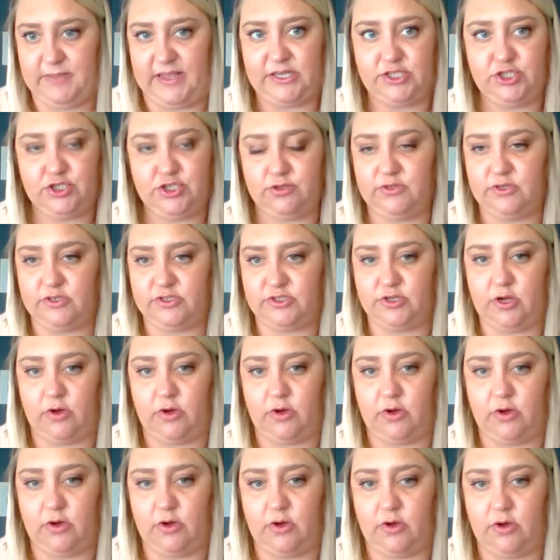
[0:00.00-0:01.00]
make sure there's
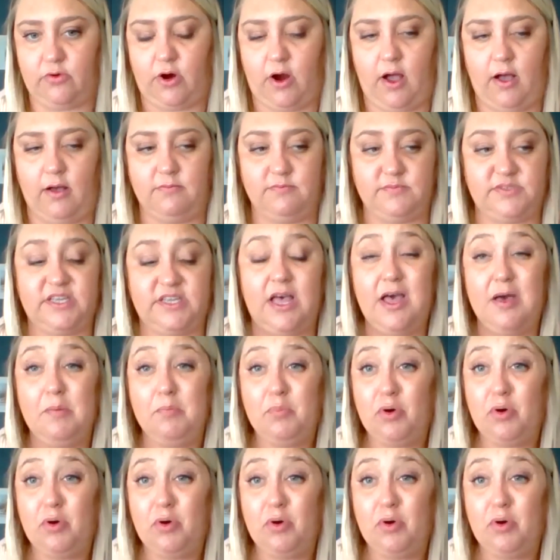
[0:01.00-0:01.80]
no crumbs,